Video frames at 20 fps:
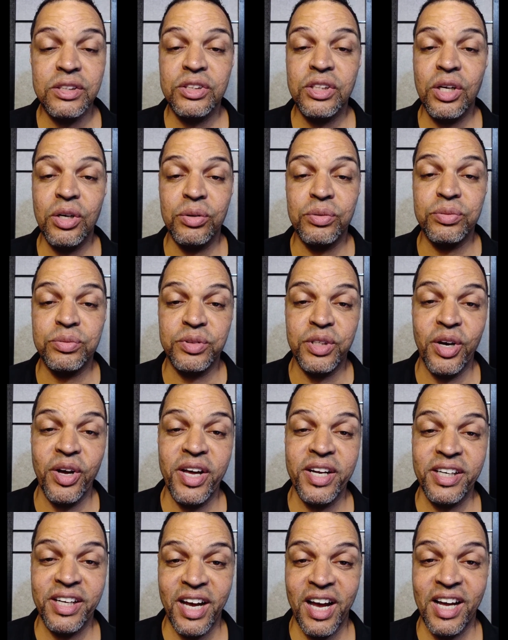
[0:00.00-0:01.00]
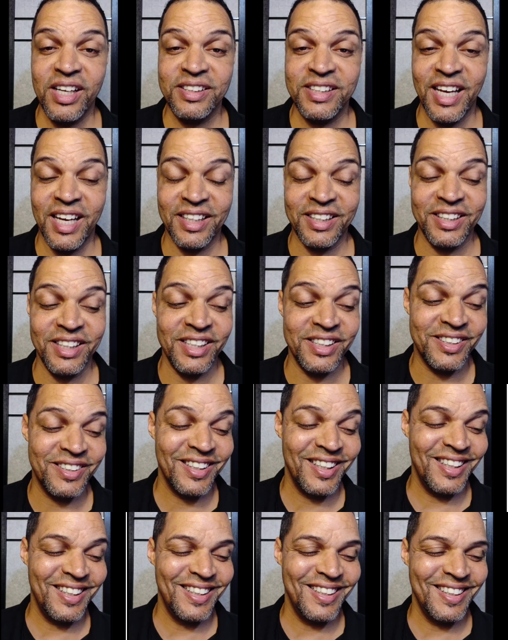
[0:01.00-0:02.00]
So go ahead and contact
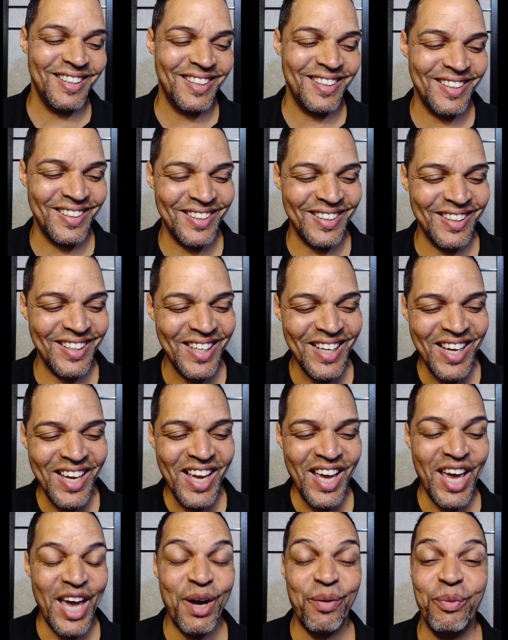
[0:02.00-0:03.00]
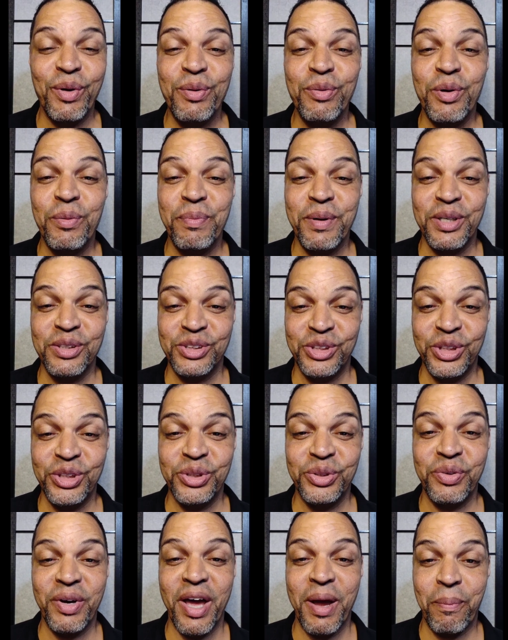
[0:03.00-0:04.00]
us and we will build
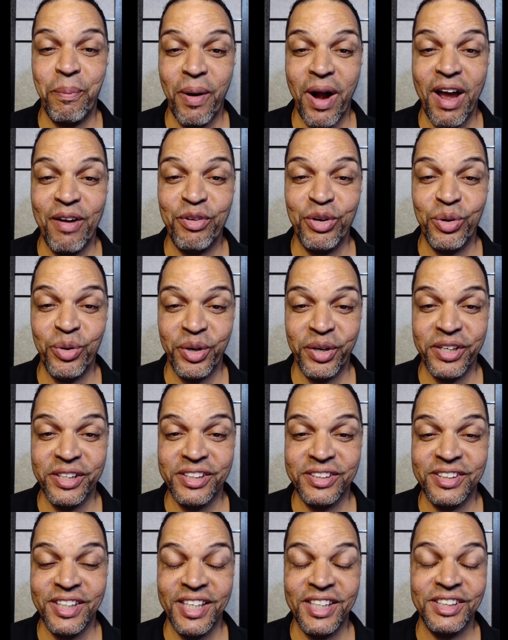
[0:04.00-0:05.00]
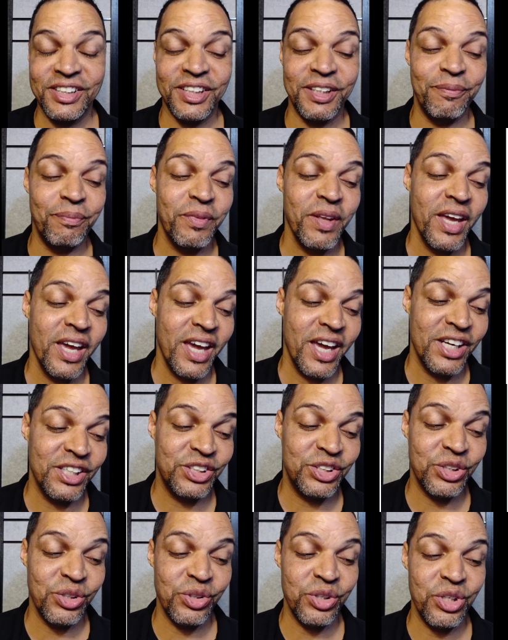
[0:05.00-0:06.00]
you a private organization
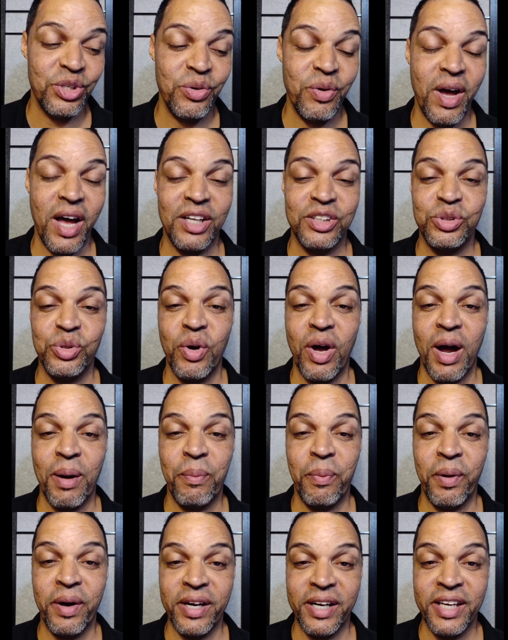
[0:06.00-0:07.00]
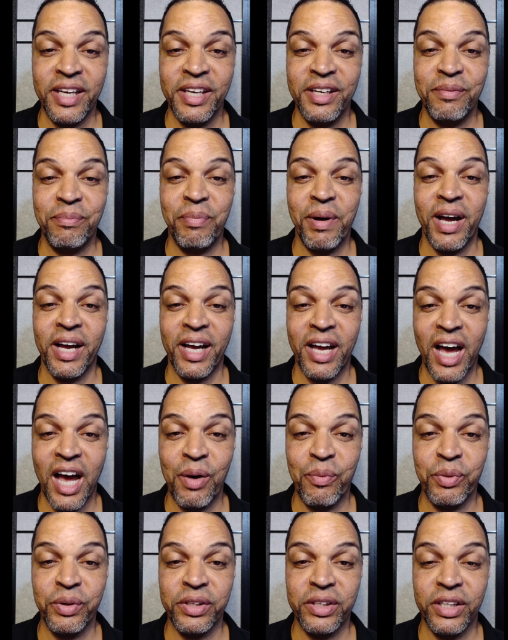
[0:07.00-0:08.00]
and show you how to operate it by
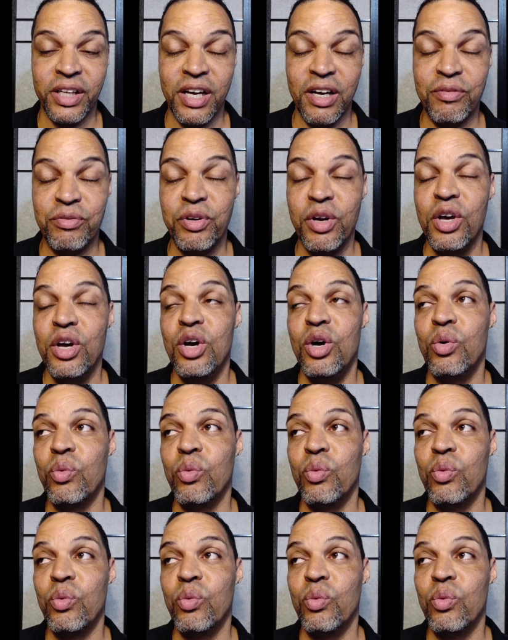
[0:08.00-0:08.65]
God with love.